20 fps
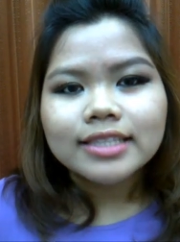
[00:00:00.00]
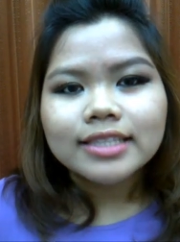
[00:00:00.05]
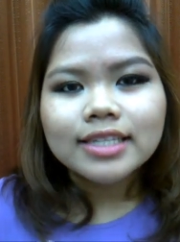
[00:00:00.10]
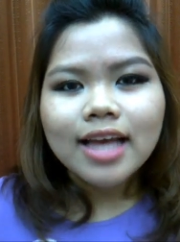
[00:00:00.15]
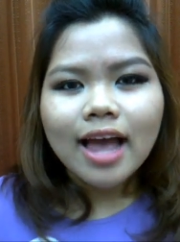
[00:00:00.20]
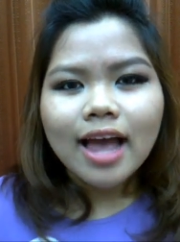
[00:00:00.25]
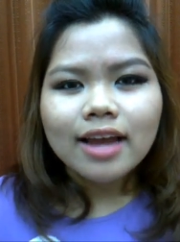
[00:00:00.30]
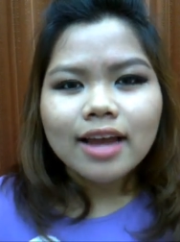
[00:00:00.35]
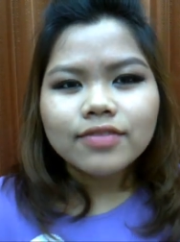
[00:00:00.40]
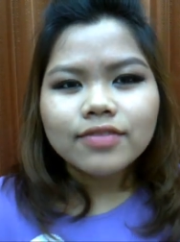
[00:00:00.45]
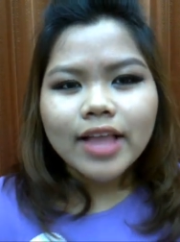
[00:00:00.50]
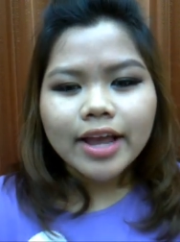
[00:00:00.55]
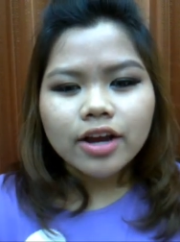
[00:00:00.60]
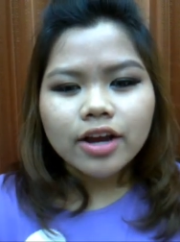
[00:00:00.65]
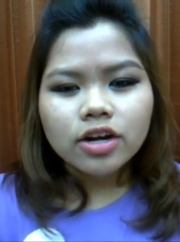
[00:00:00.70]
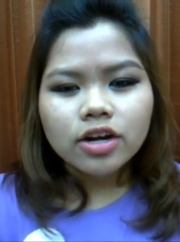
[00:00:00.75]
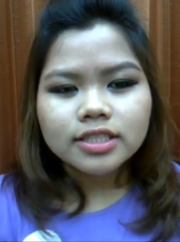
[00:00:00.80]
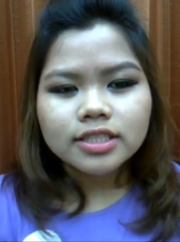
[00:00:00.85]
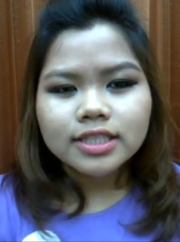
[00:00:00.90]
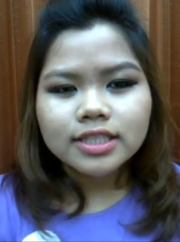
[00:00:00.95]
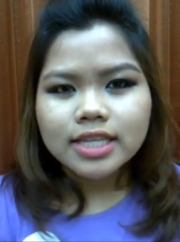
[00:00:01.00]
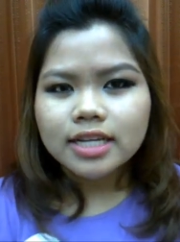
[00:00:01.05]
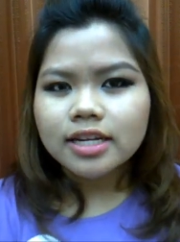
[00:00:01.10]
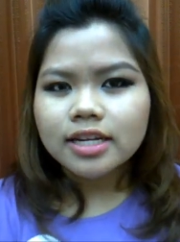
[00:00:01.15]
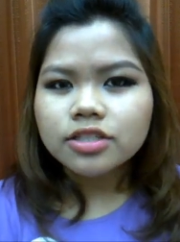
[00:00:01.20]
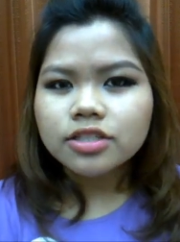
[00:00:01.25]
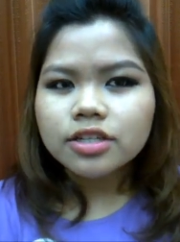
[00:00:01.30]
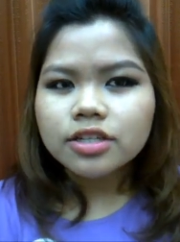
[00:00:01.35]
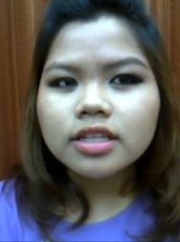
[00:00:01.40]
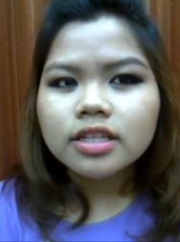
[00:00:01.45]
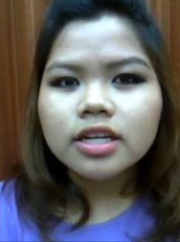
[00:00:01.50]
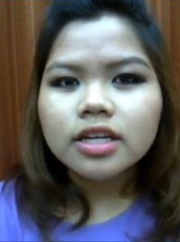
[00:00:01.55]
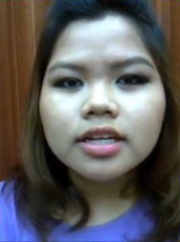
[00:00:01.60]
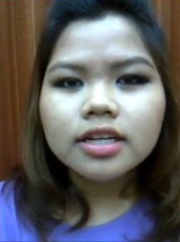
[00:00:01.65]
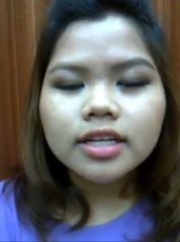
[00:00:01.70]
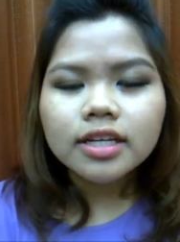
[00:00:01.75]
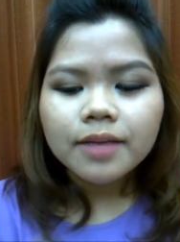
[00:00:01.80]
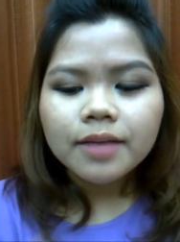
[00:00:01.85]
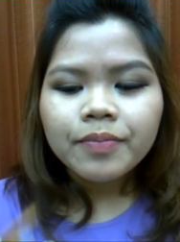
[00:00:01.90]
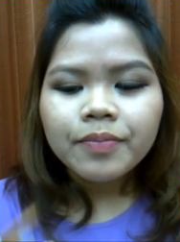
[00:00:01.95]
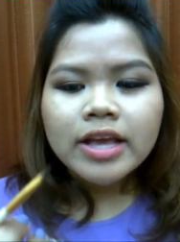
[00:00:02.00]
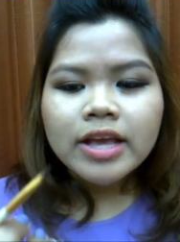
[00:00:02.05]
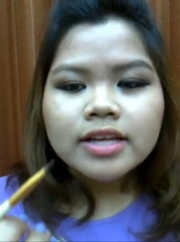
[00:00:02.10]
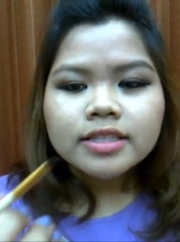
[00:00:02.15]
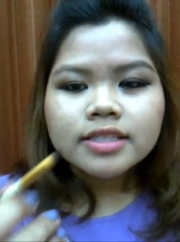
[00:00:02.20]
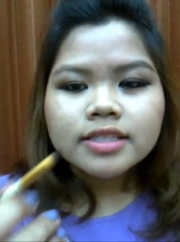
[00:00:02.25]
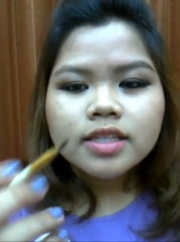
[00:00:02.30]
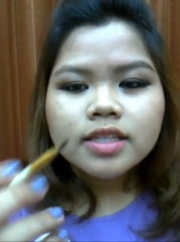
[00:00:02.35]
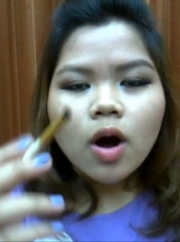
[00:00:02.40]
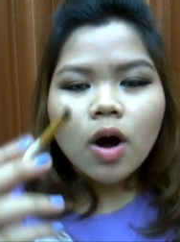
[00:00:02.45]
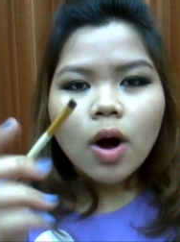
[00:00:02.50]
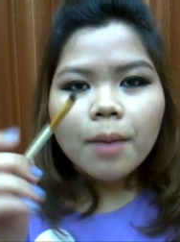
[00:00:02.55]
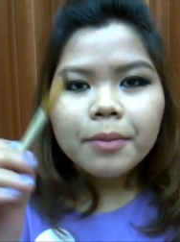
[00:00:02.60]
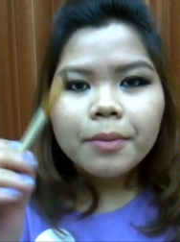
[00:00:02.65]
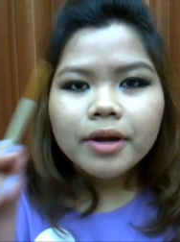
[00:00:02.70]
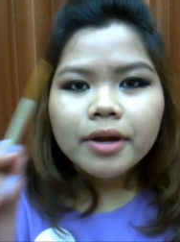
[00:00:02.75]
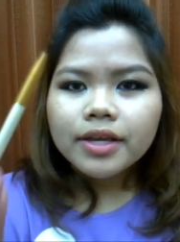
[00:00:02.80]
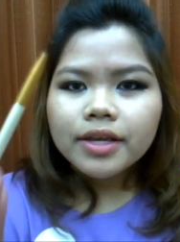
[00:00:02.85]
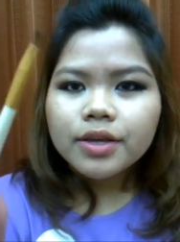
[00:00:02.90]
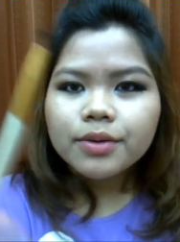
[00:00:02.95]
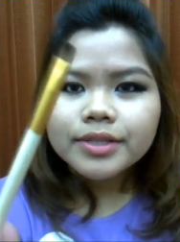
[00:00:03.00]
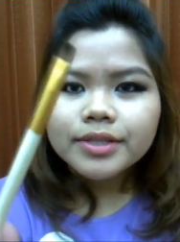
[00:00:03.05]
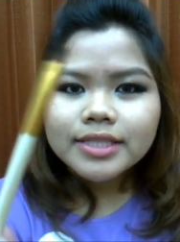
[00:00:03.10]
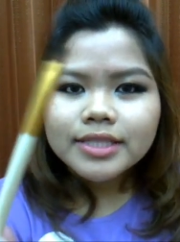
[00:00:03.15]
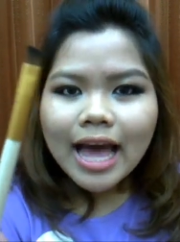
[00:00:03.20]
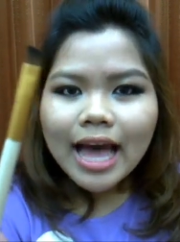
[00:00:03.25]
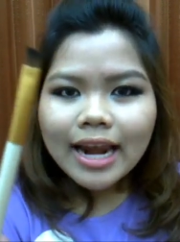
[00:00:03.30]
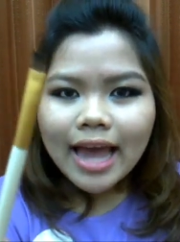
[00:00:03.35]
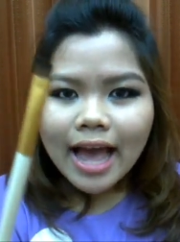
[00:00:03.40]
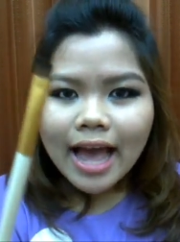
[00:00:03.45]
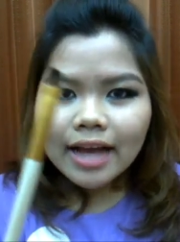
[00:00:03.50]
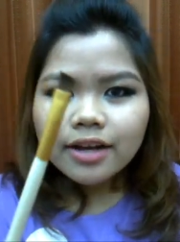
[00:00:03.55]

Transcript: That's kind of like her signature look. So I'm going to use that